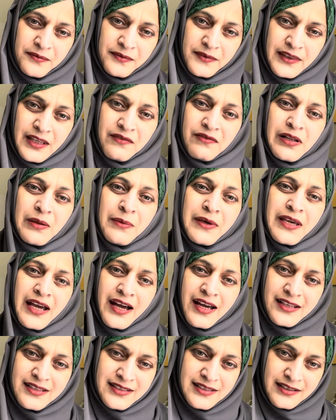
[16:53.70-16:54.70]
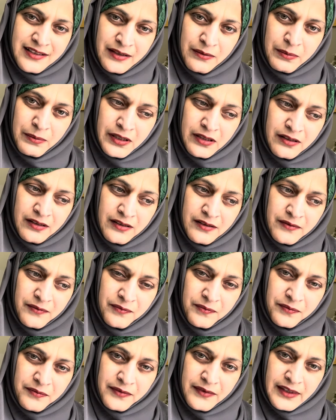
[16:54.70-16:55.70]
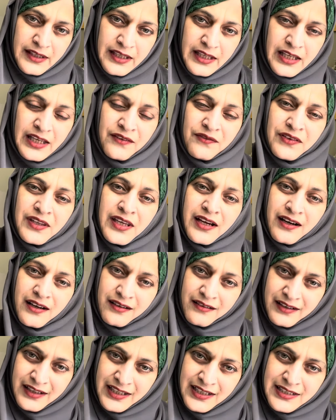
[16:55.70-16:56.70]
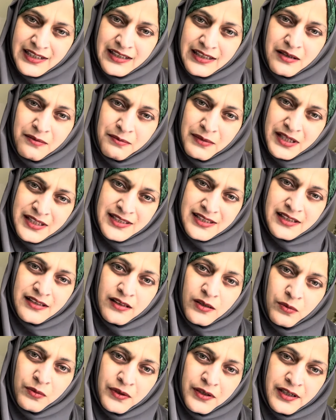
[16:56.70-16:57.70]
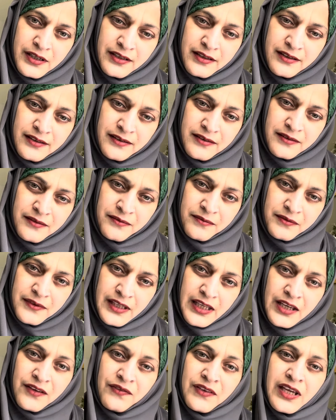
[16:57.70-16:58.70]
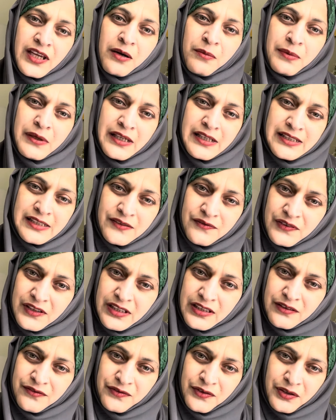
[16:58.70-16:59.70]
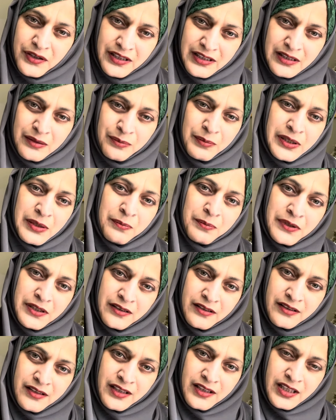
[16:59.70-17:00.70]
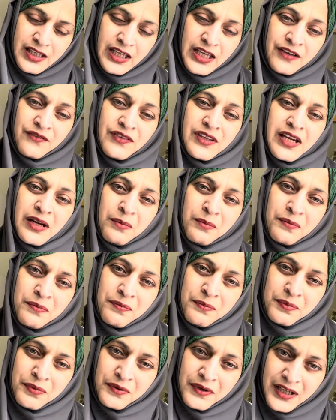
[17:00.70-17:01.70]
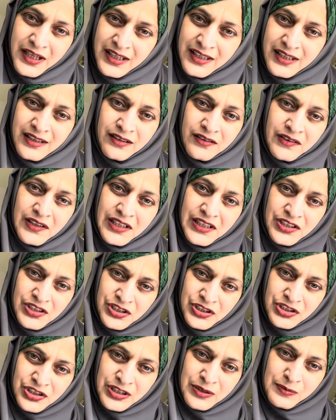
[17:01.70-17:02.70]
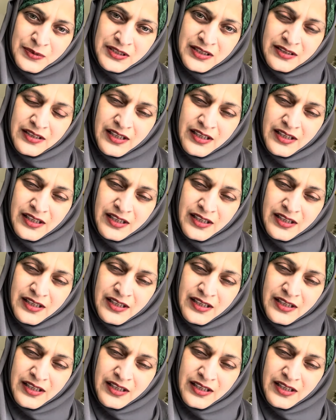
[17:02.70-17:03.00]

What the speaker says: They will be answerable if they are creating the mess in the world, if they are being difficult for other people, if they are breaking relationships,